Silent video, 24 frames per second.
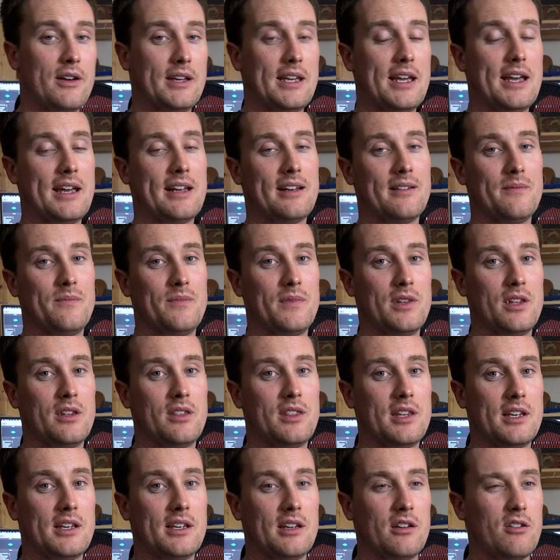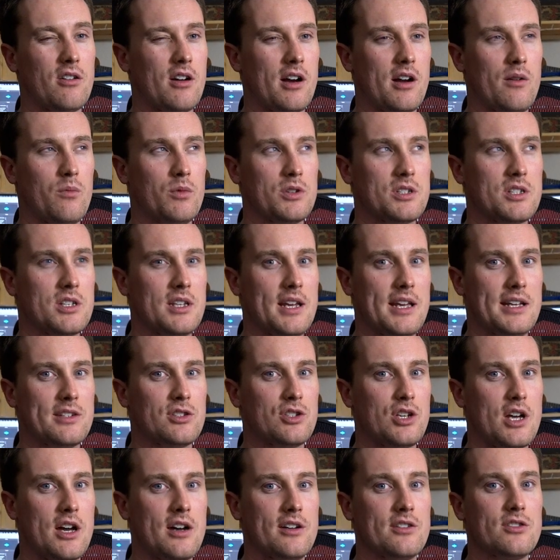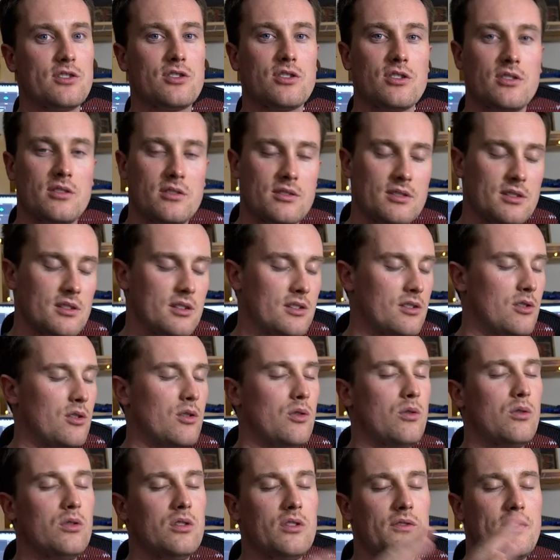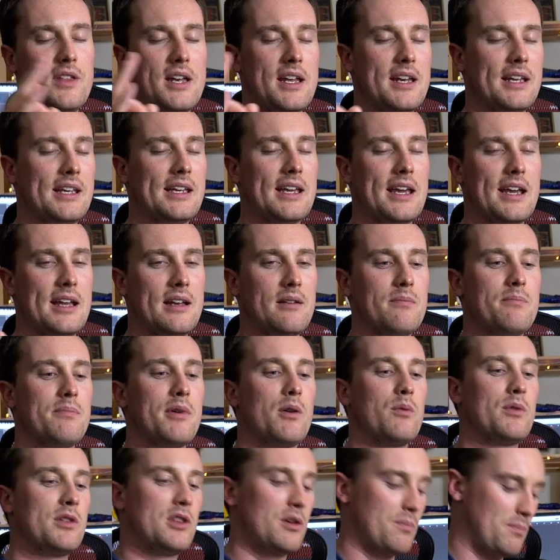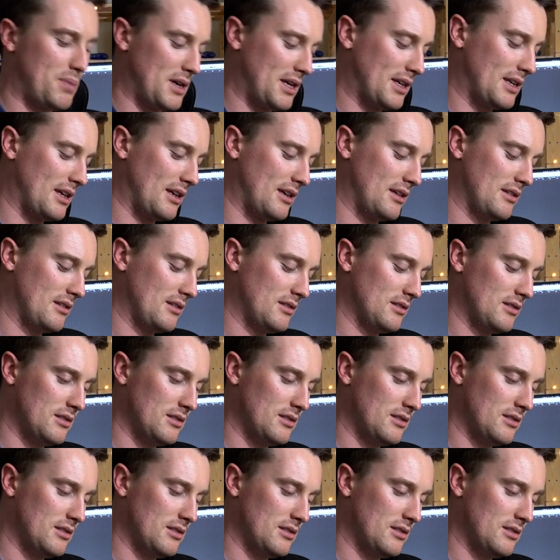again, you're thinking, alright, what's the next challenge? All of that again, but with your pinky.